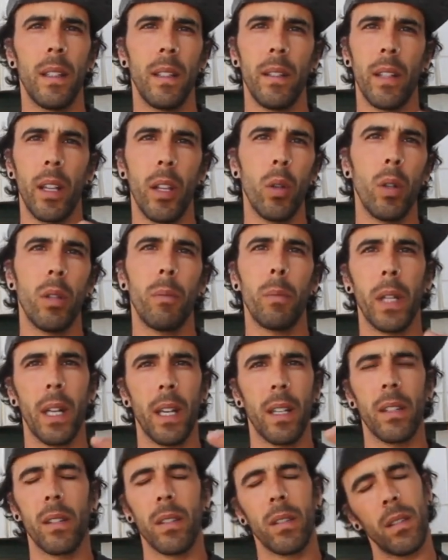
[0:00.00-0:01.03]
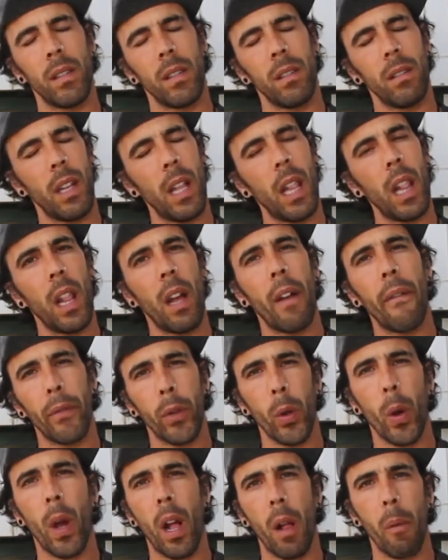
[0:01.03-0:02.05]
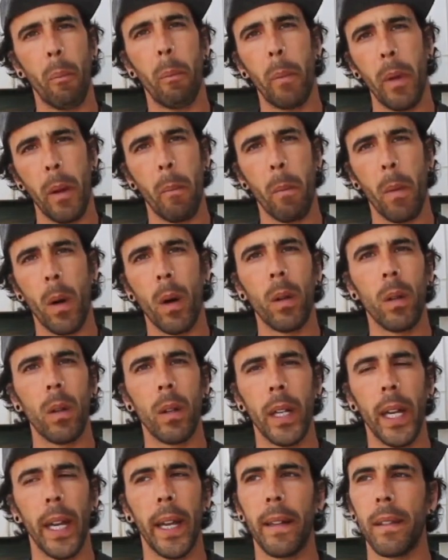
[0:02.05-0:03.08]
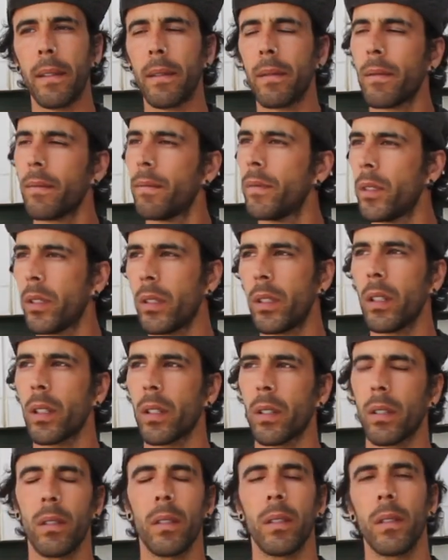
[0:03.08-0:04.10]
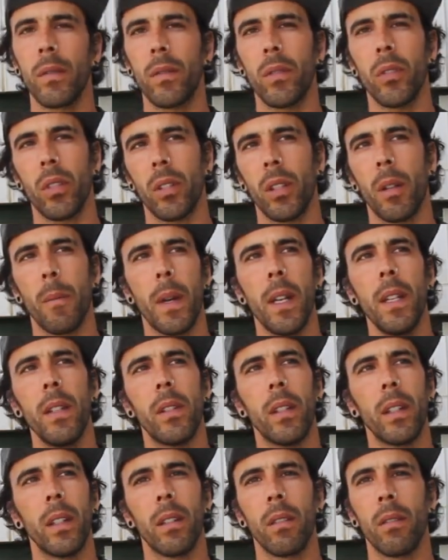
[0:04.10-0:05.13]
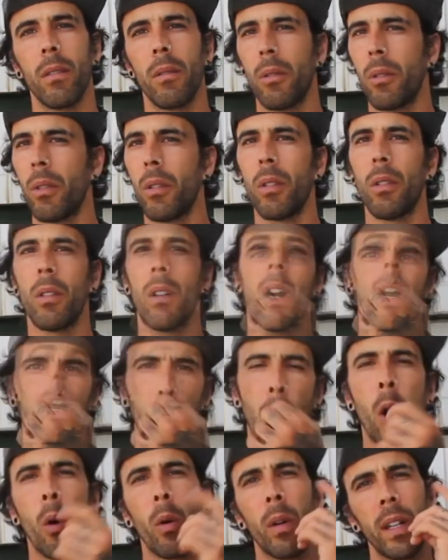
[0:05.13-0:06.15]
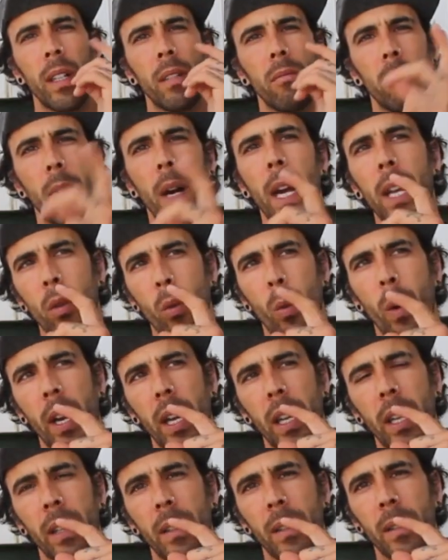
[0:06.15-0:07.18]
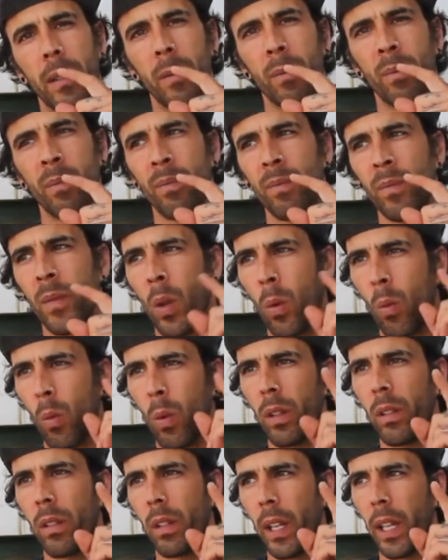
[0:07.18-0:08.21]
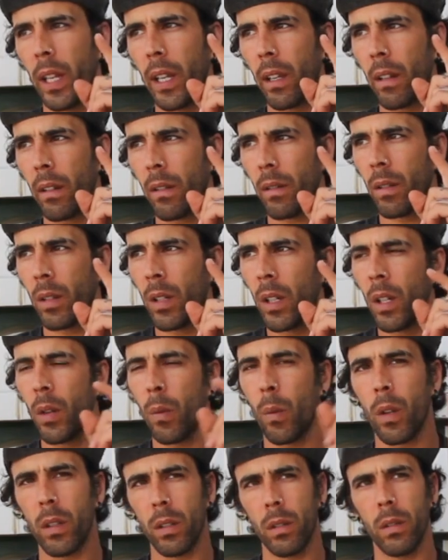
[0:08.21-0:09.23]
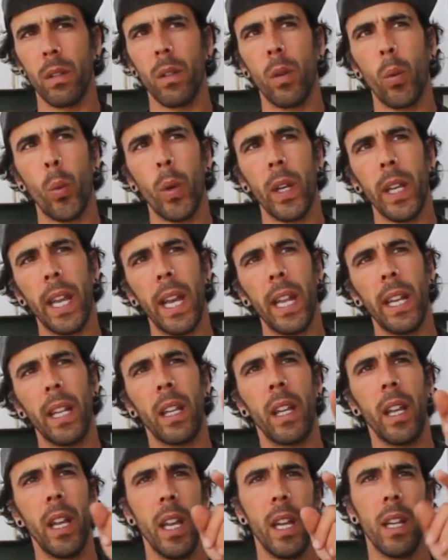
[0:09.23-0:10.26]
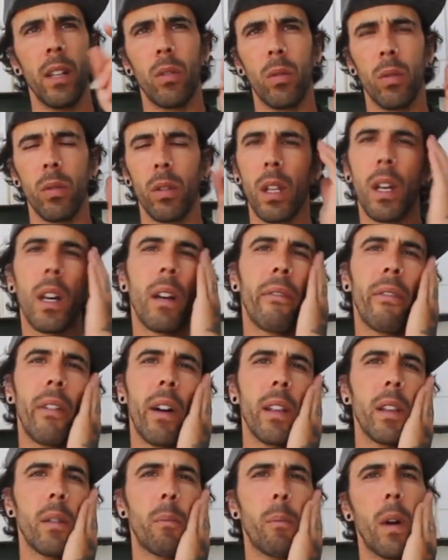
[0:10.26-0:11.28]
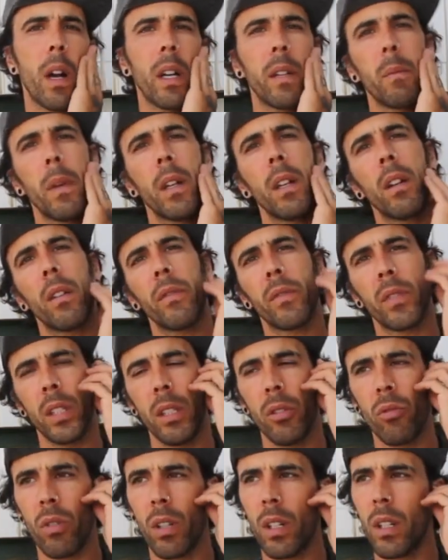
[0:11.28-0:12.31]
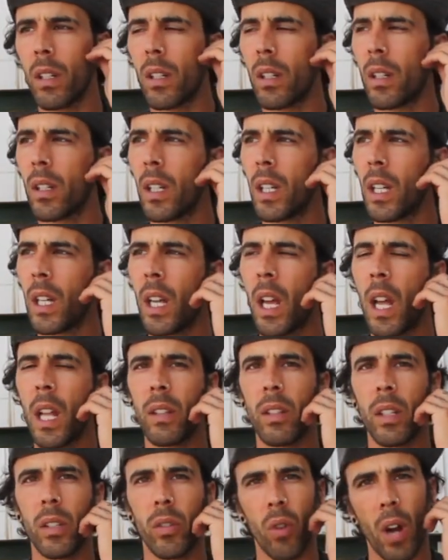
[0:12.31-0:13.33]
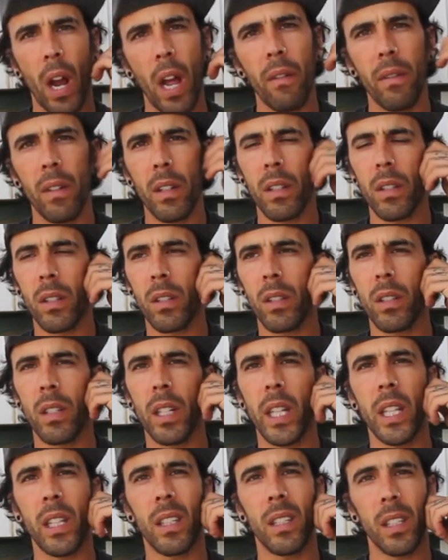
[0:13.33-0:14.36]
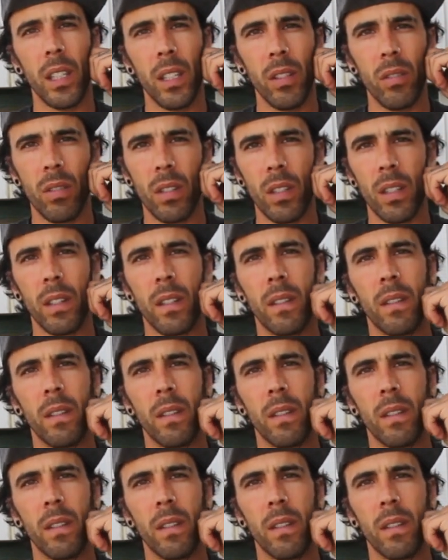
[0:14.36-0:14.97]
They do it because they love to help people, and it's just amazing. Oh, and by the way, one thing, when we're getting here to the fire department of Sintra, the drivers in Sintra,